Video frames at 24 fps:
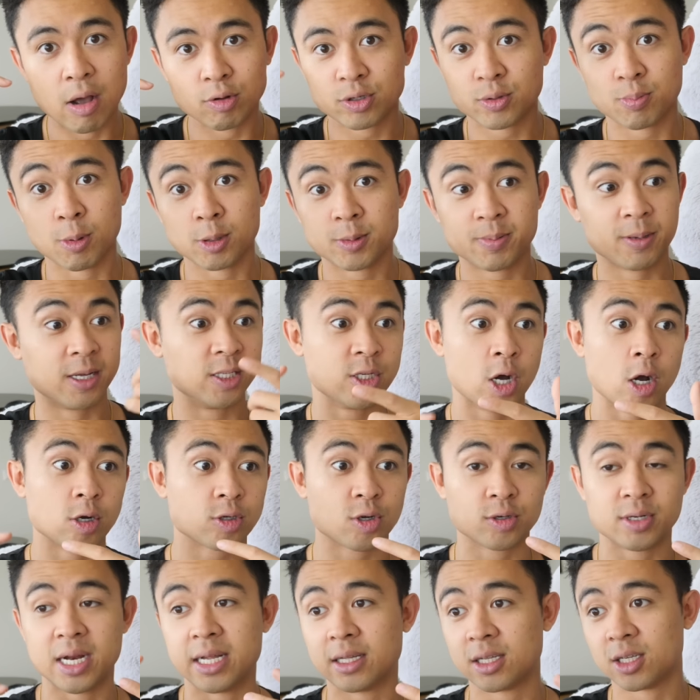I was supposed to be a
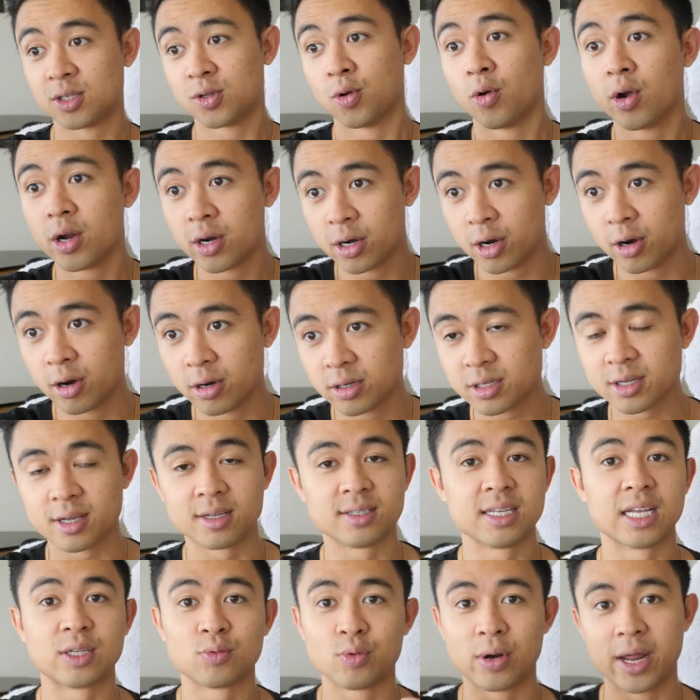doctor, dentist, lawyer, nurse,
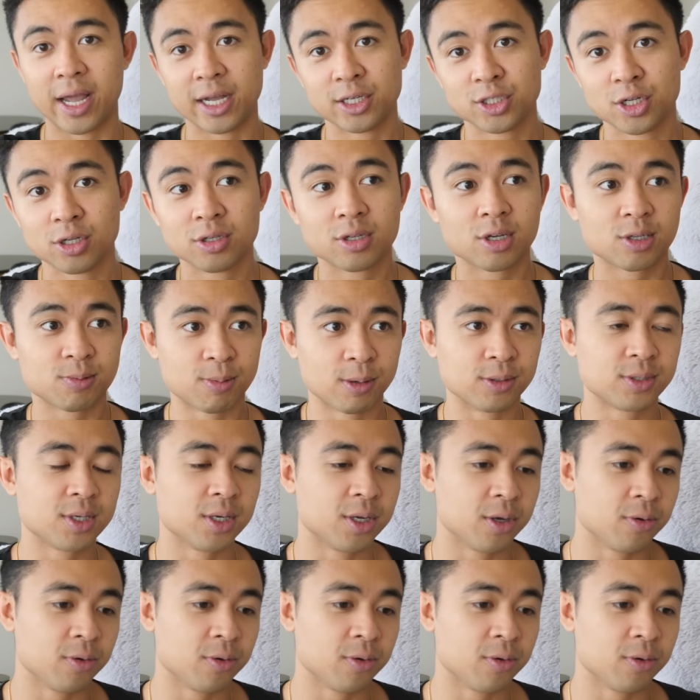because that's what Asians are supposed to